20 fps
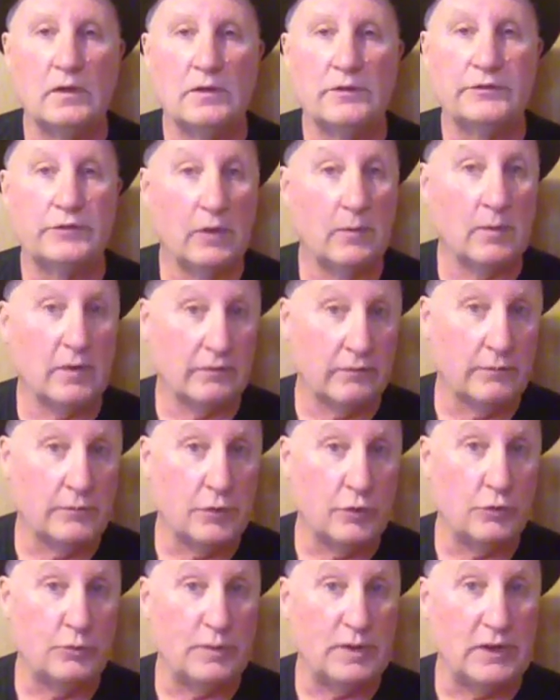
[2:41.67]
some of them
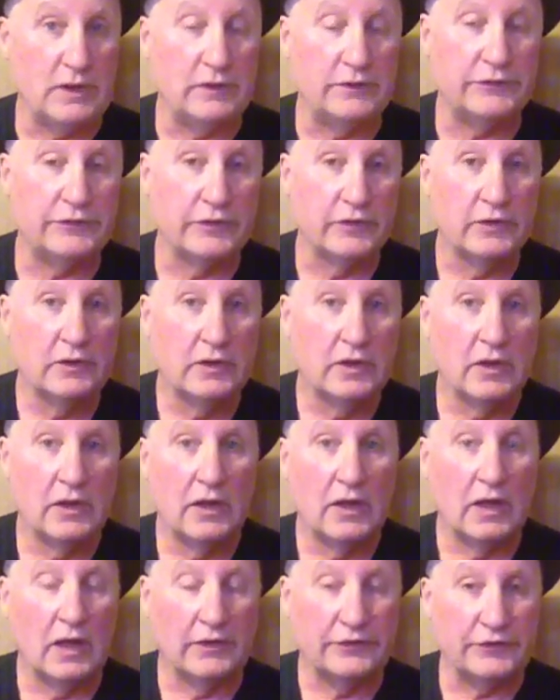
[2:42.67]
newbies,
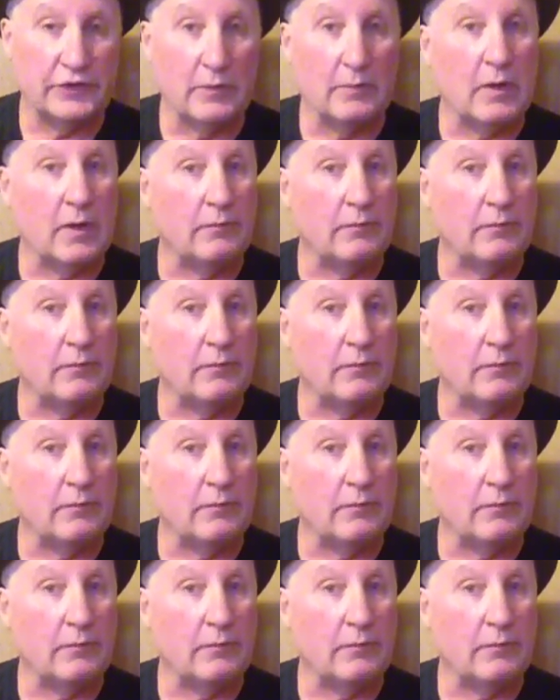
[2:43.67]
some